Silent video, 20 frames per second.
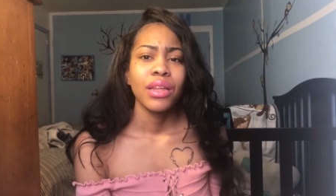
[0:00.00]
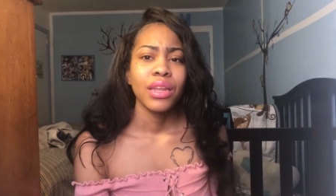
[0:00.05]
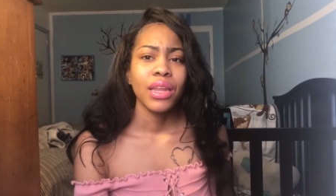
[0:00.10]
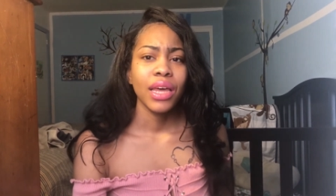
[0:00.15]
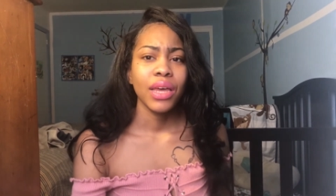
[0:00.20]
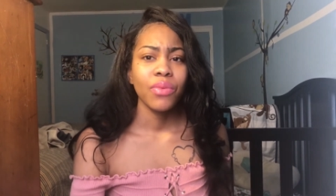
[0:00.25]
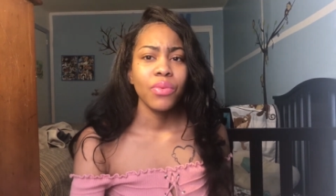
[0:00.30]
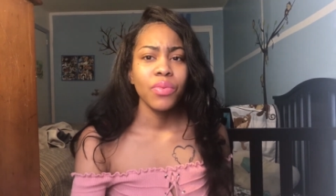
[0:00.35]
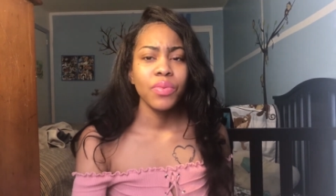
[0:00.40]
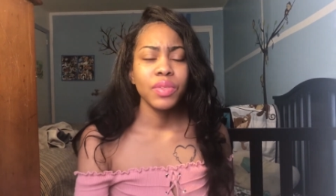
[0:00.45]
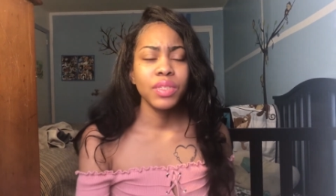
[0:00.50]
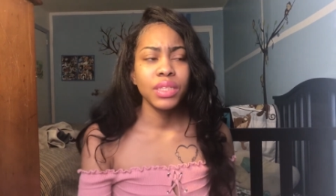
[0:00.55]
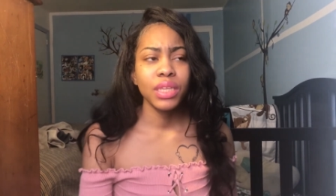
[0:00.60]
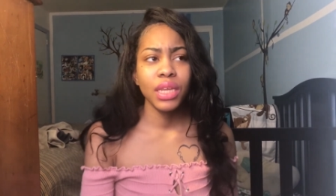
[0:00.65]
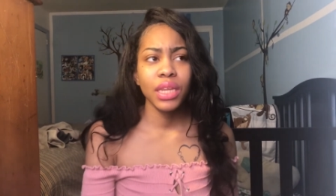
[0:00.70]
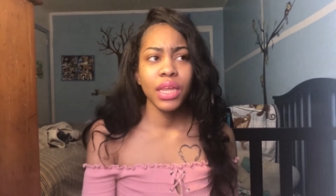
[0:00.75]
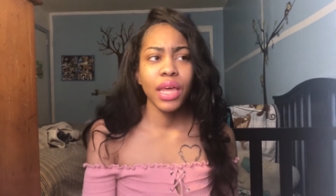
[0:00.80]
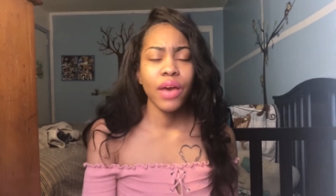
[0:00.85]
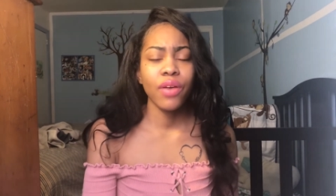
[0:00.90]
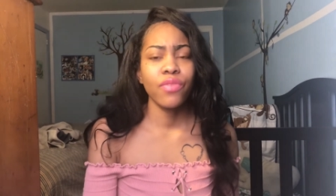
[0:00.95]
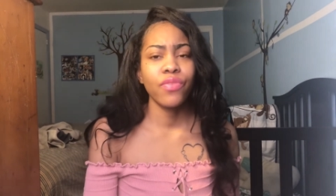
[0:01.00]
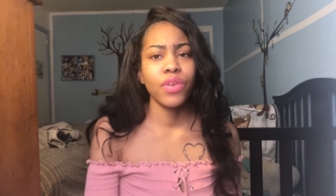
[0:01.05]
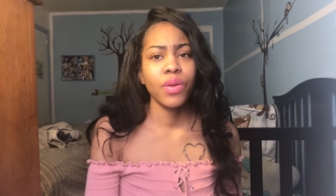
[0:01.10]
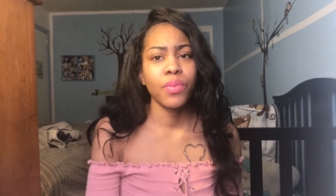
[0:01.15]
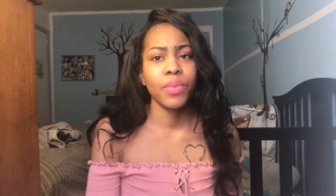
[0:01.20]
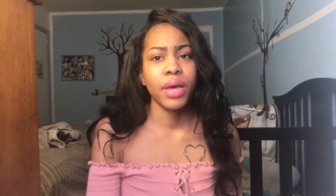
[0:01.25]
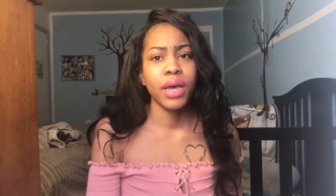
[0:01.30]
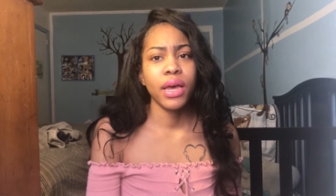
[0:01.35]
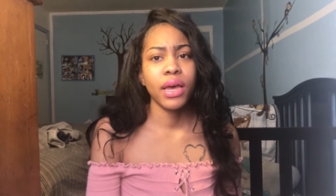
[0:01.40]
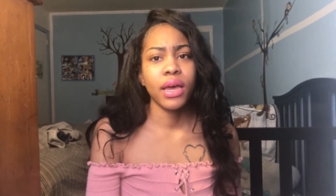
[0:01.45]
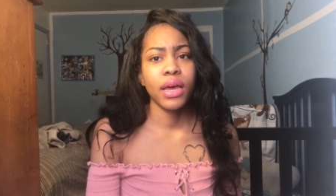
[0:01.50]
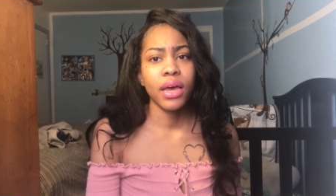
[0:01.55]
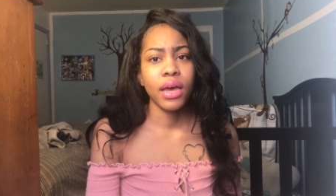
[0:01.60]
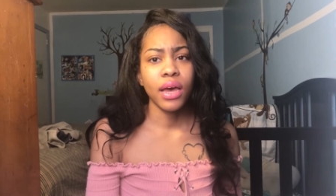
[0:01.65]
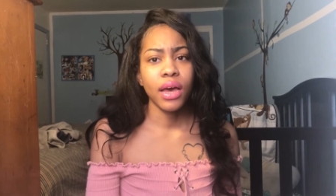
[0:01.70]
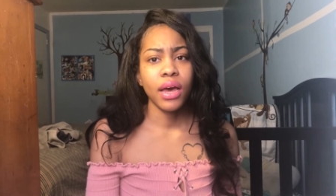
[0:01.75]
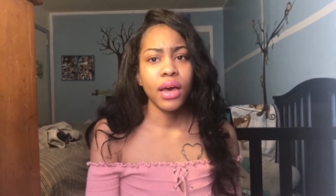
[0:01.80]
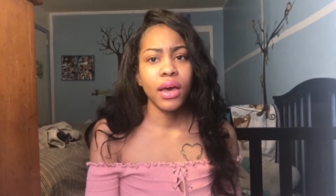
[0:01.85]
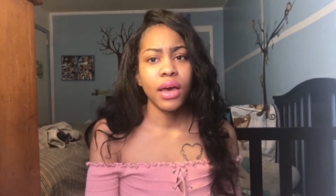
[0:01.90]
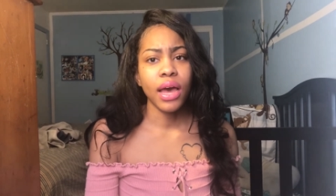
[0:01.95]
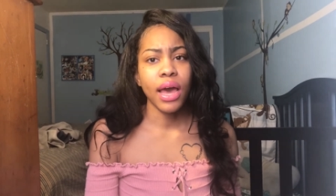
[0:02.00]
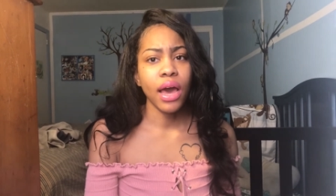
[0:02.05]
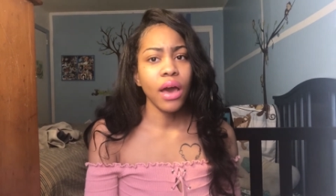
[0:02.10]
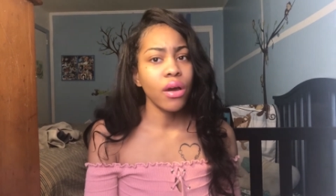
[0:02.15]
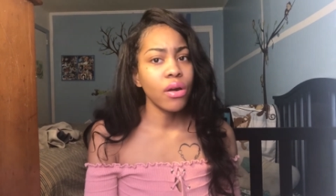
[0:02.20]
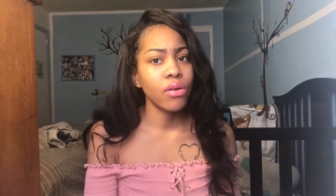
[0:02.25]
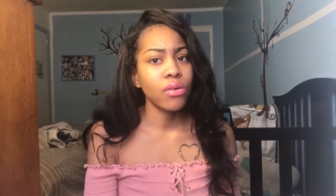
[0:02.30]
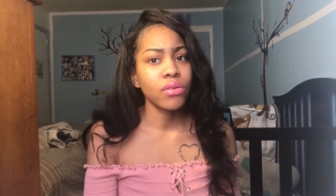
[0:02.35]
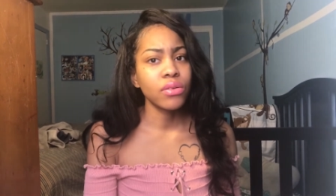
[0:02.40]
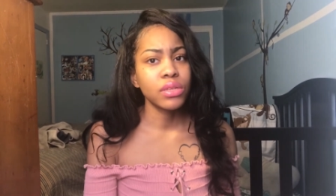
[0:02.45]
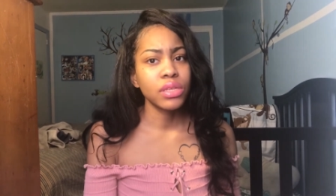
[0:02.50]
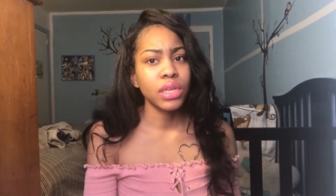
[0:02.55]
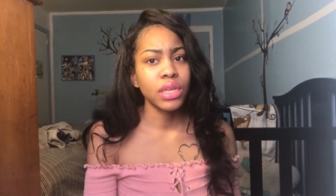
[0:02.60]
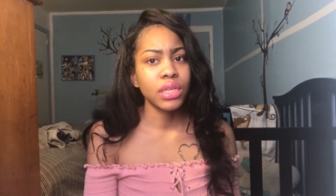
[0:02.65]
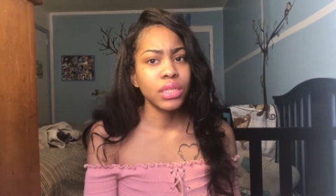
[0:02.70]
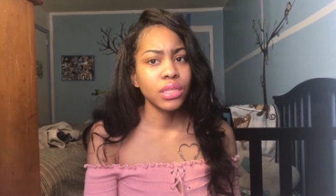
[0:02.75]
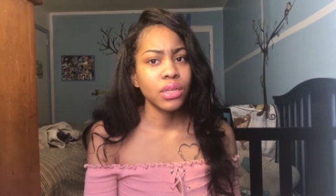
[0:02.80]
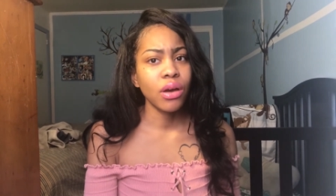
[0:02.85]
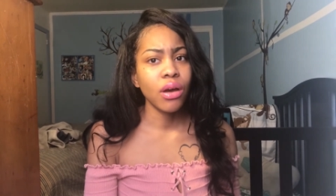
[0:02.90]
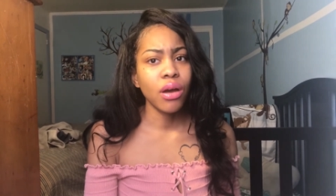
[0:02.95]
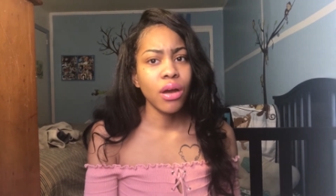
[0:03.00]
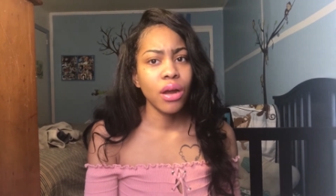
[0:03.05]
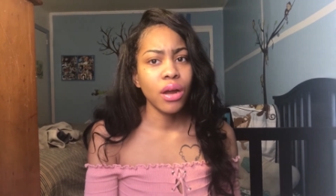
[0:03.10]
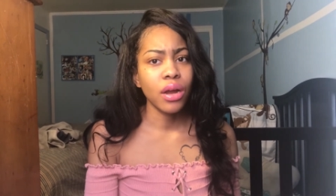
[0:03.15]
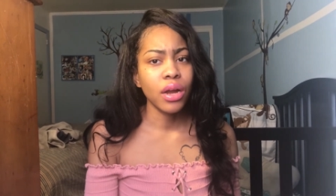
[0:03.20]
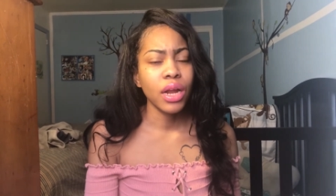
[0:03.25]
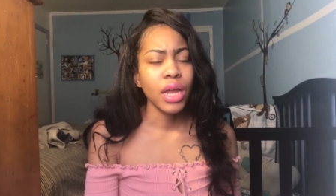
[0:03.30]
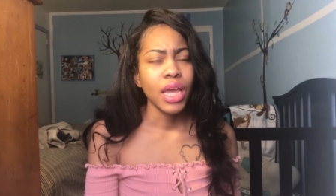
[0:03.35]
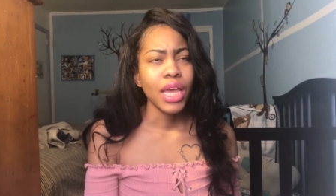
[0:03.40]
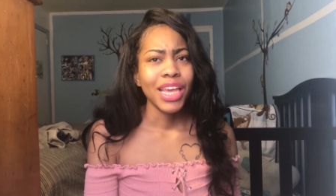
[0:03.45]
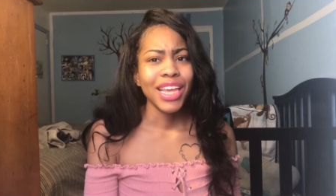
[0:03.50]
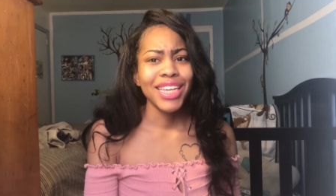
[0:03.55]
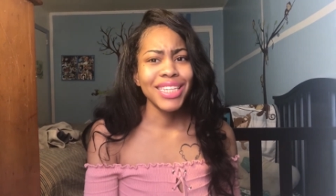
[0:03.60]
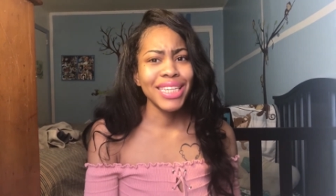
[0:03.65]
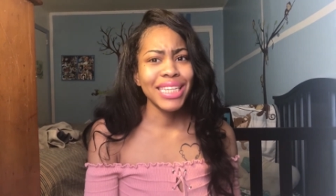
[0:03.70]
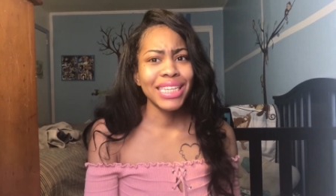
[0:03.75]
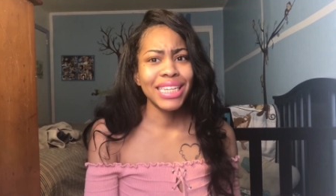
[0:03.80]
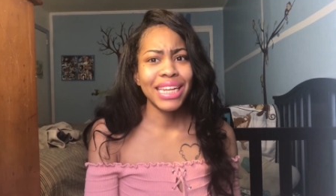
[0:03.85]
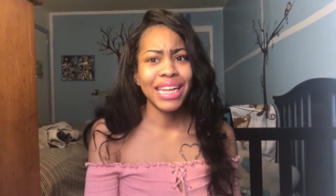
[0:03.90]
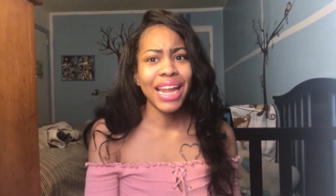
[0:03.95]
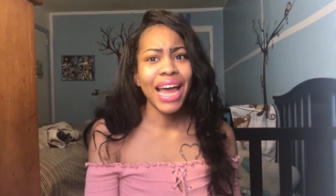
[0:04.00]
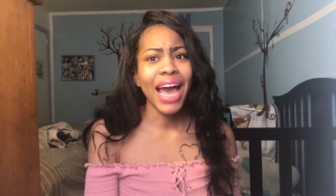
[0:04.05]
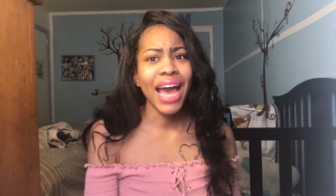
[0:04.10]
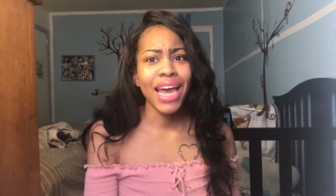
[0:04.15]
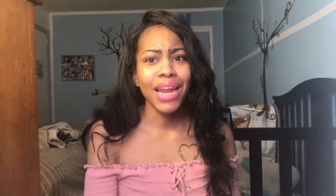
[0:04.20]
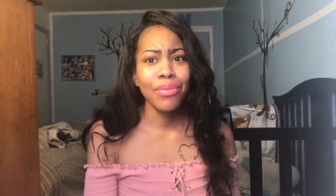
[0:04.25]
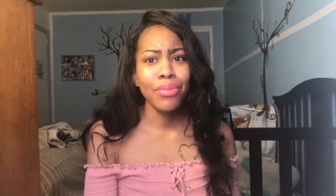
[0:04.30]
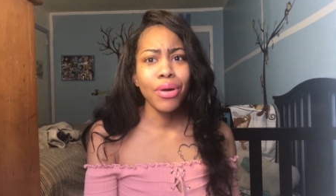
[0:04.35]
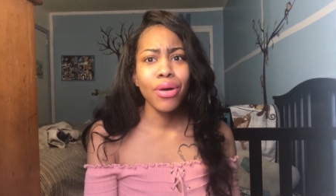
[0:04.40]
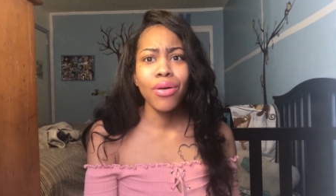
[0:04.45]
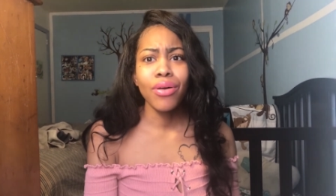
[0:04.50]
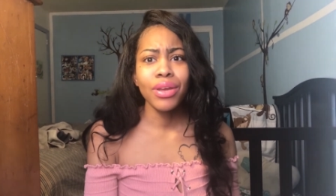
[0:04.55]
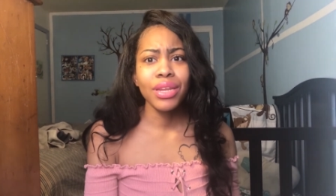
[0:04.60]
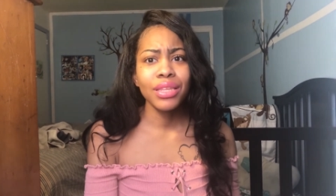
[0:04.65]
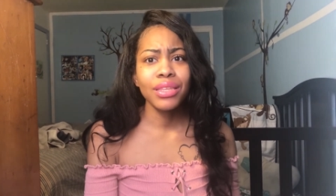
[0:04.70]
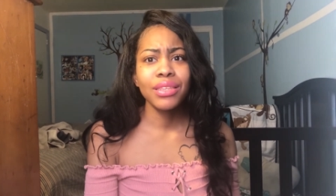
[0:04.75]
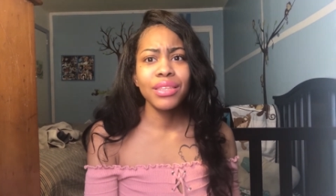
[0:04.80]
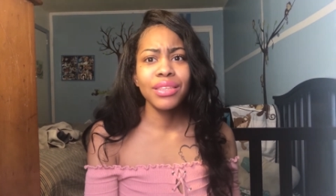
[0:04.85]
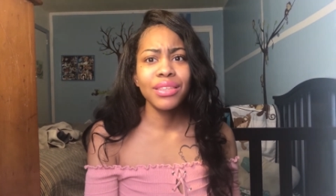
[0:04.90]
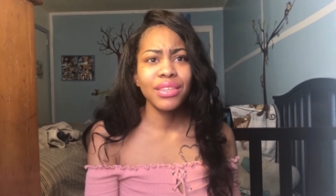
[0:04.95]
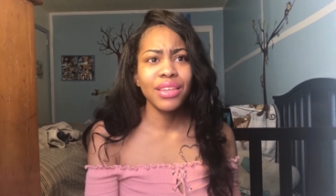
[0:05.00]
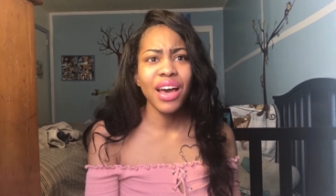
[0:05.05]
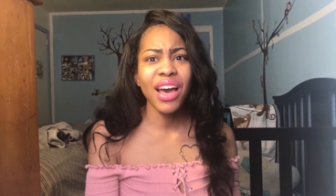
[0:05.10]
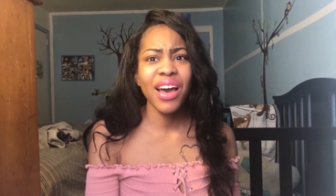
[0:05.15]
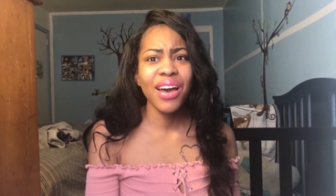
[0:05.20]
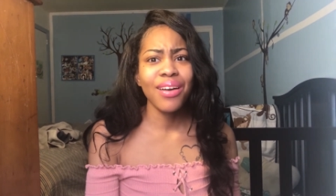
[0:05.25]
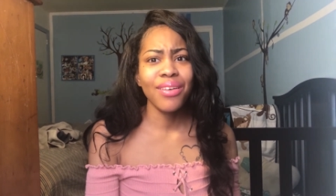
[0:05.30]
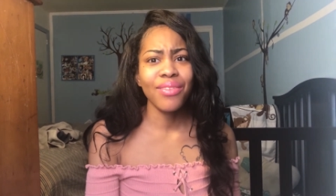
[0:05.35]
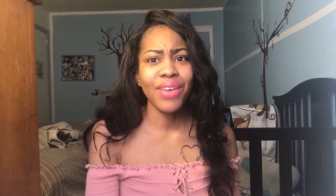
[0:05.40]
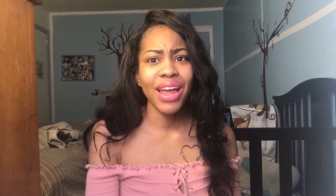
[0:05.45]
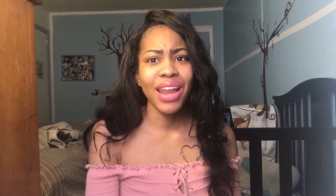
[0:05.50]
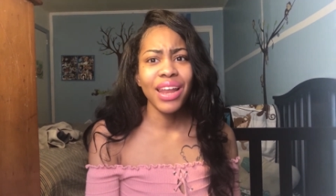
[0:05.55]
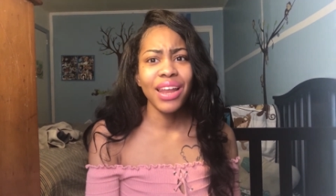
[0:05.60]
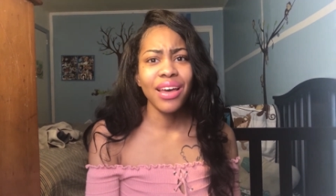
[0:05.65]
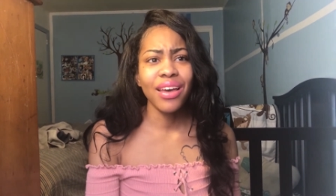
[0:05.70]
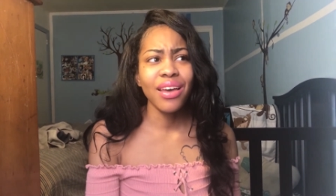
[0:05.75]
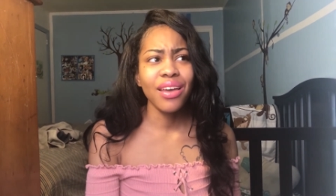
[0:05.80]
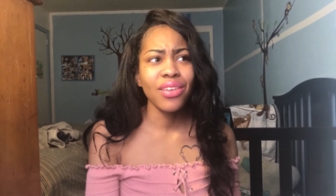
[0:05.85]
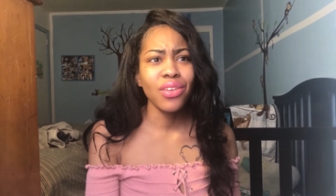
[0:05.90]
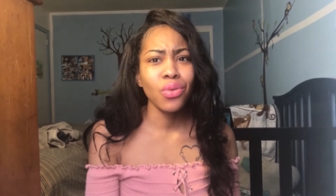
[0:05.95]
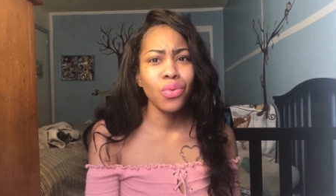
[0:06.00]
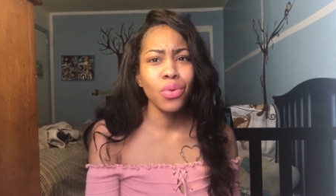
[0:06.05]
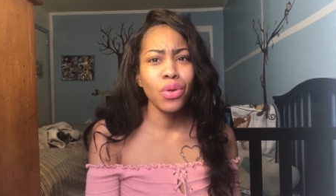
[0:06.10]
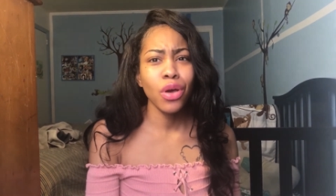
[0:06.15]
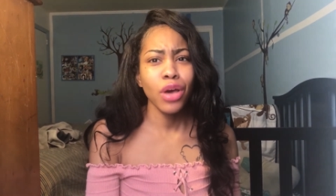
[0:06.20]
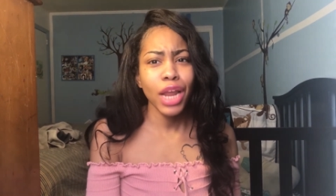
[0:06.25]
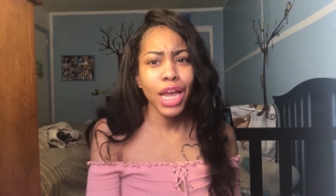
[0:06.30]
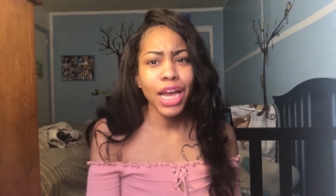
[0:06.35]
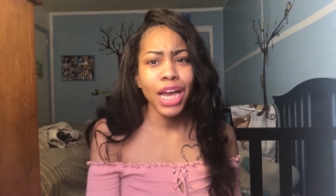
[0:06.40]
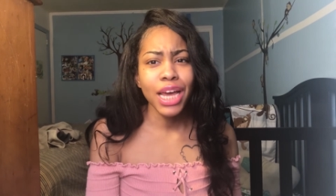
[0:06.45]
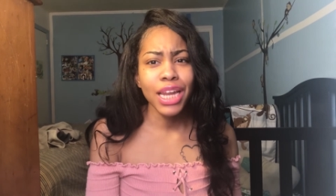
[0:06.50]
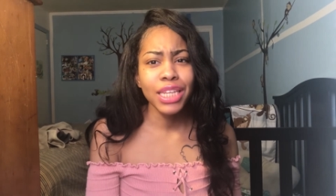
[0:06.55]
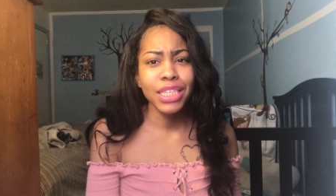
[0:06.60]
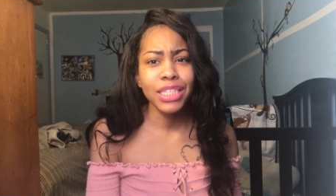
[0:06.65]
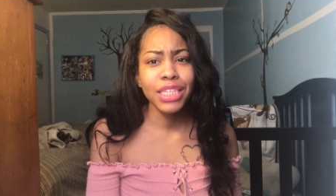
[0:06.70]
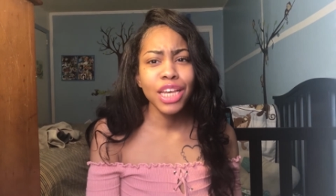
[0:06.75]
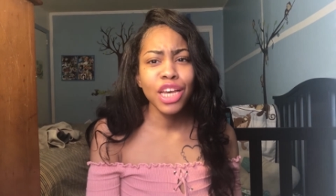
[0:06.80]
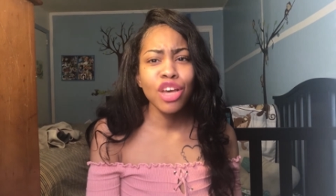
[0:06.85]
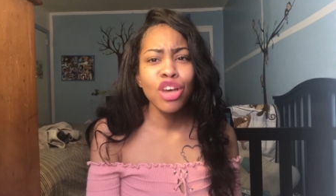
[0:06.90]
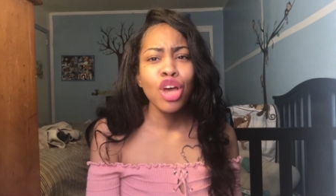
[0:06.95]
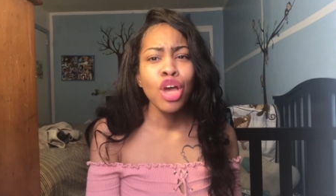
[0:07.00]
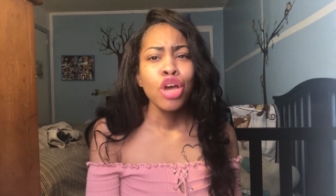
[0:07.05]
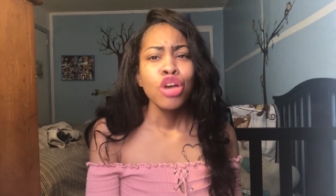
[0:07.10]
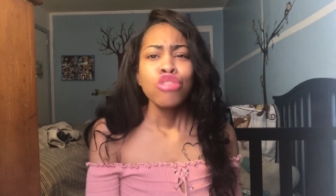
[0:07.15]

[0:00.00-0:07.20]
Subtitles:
Like, we were sitting out front of my house in his car. He just lying about all this stuff. I love you and all that kind of stuff.